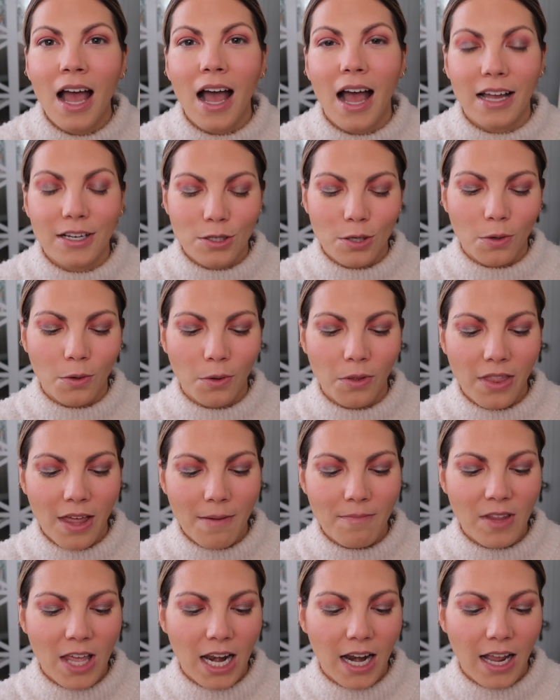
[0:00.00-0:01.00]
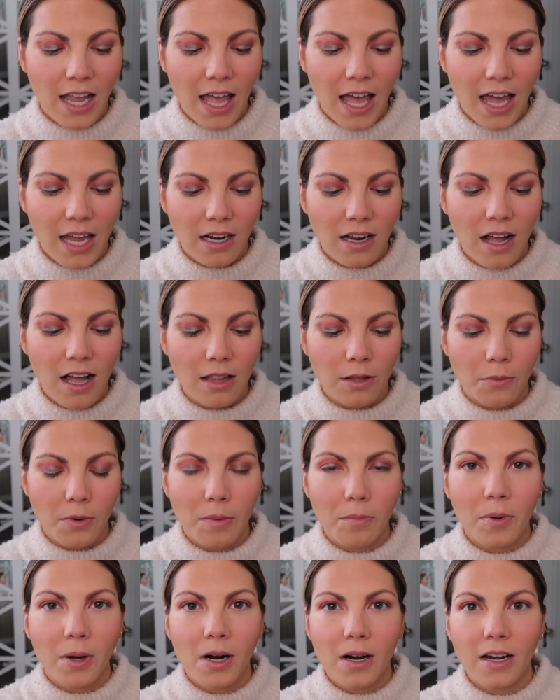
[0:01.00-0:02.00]
I told them that I had a
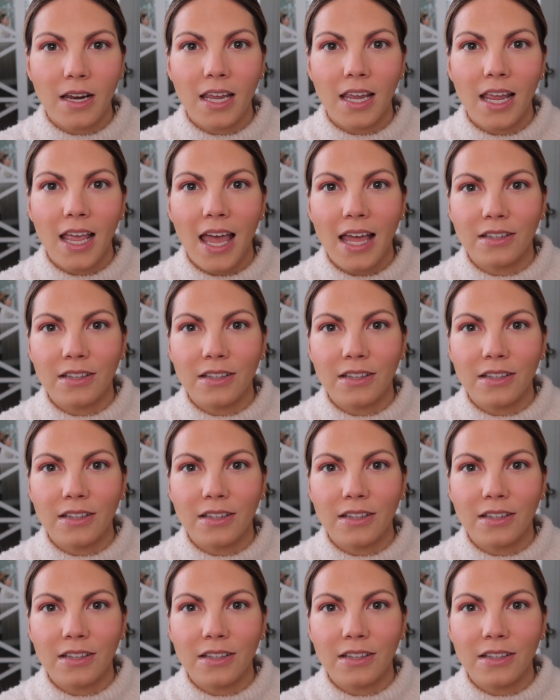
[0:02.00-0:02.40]
Halloween party,